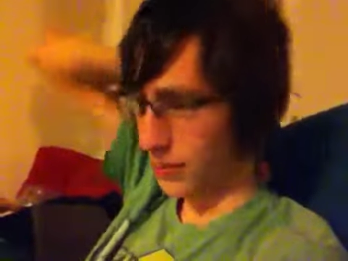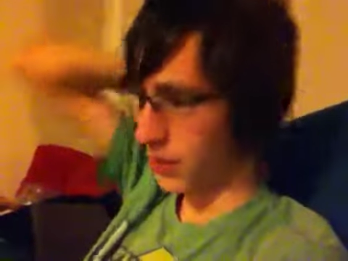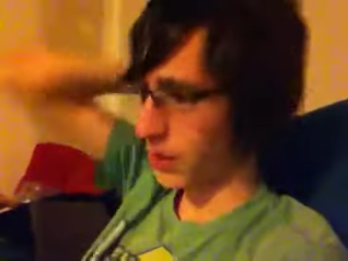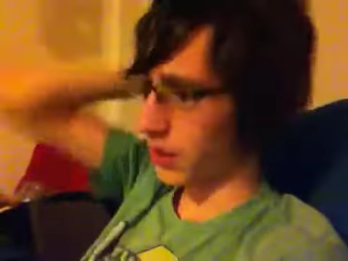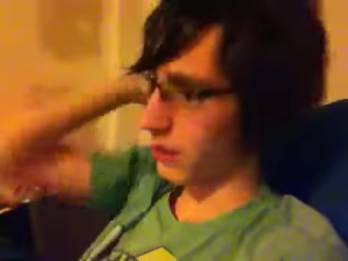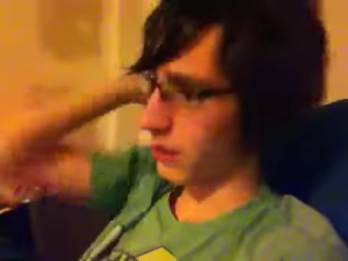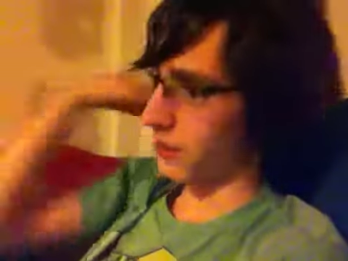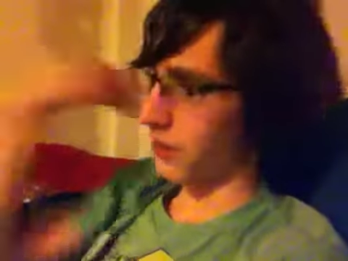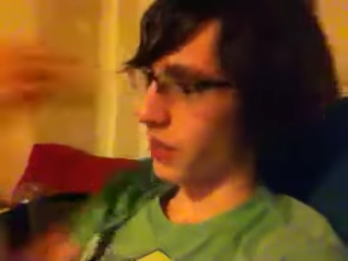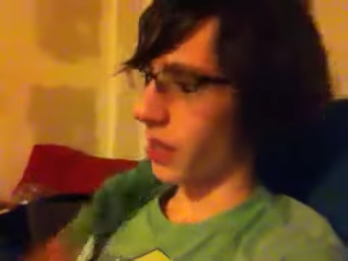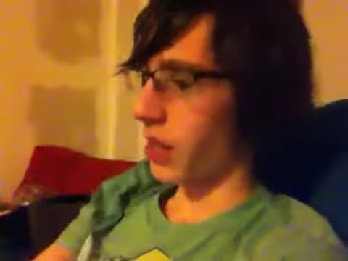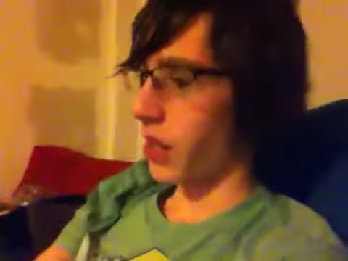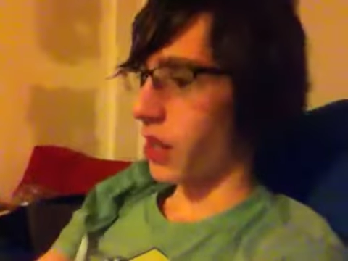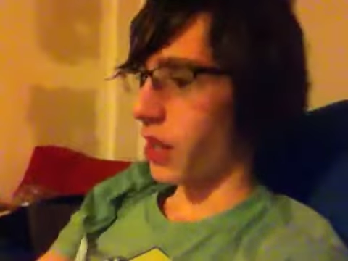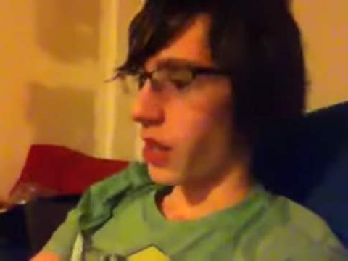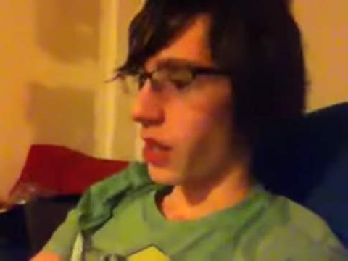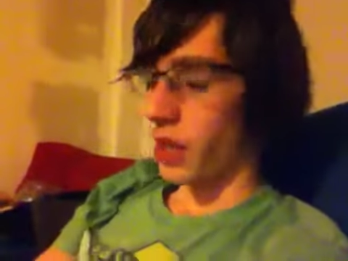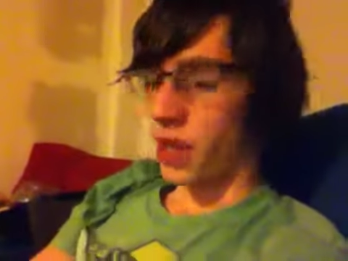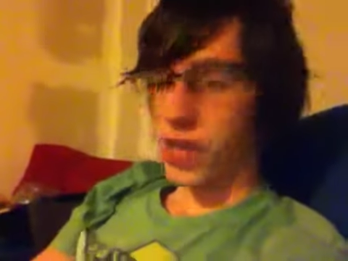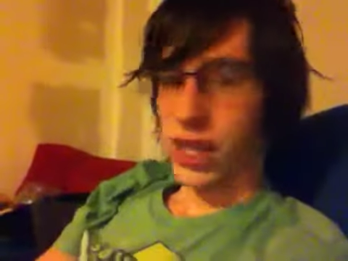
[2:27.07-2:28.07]
But, um,
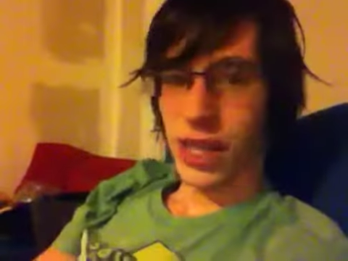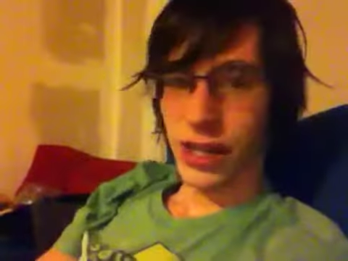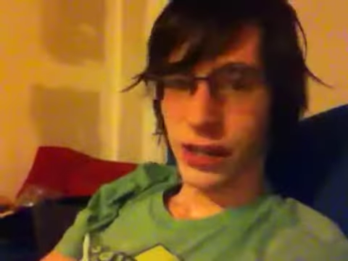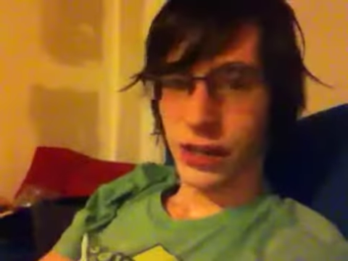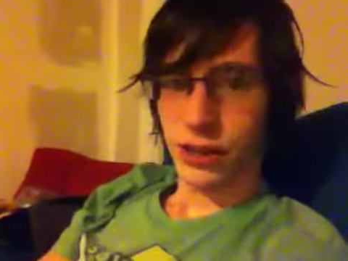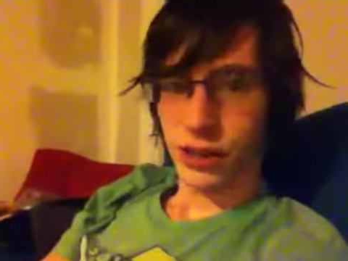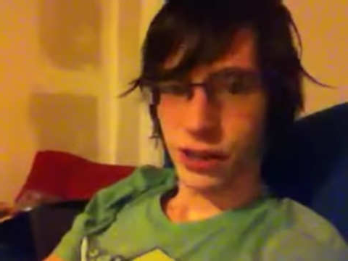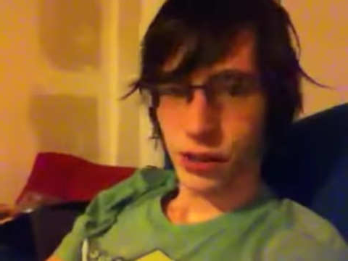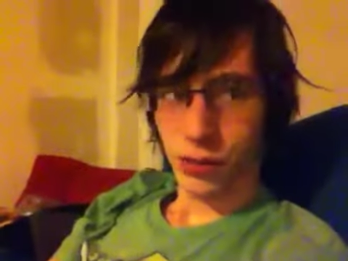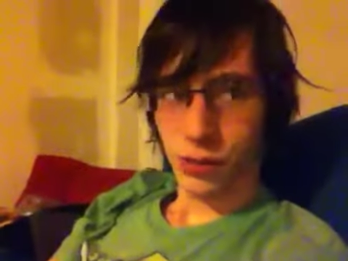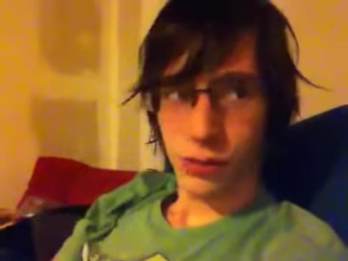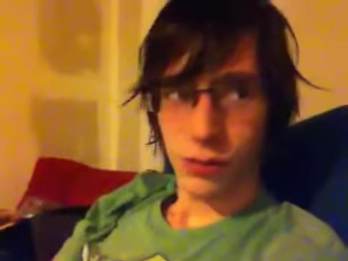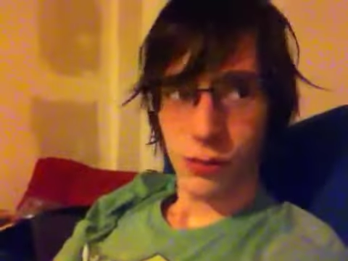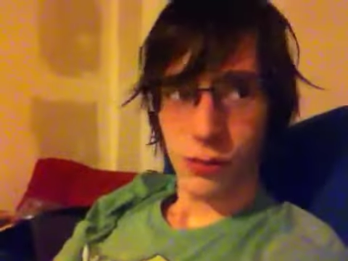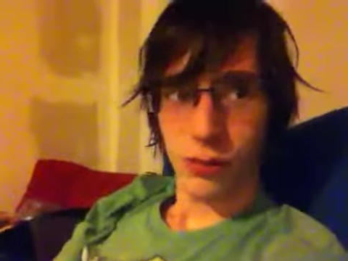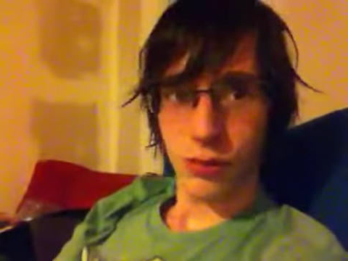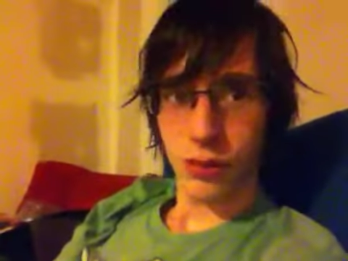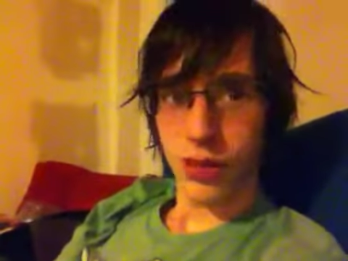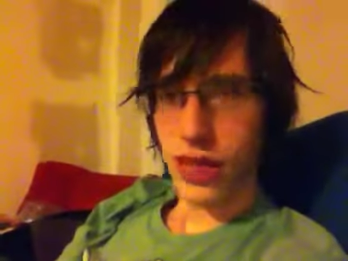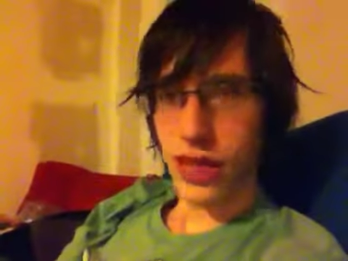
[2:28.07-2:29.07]
yeah, so
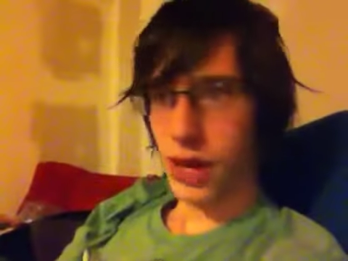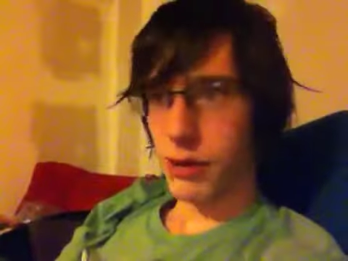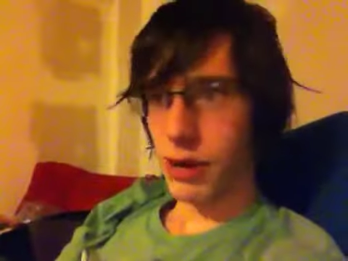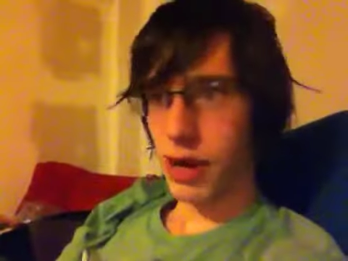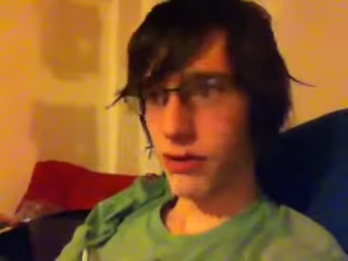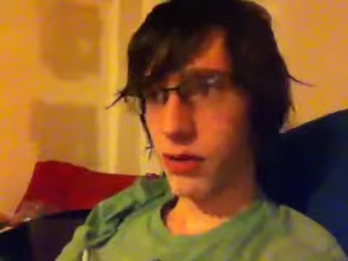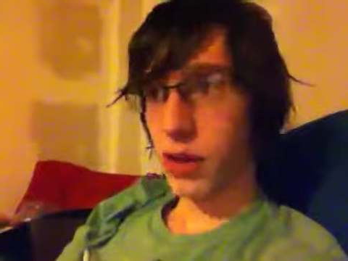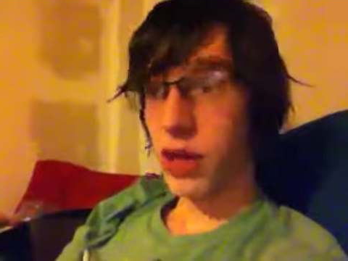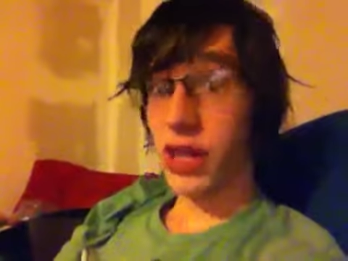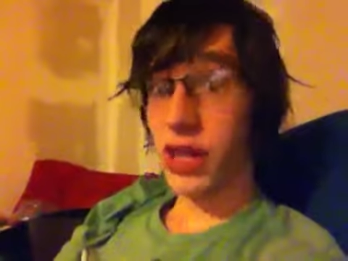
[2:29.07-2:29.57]
did that about halfway.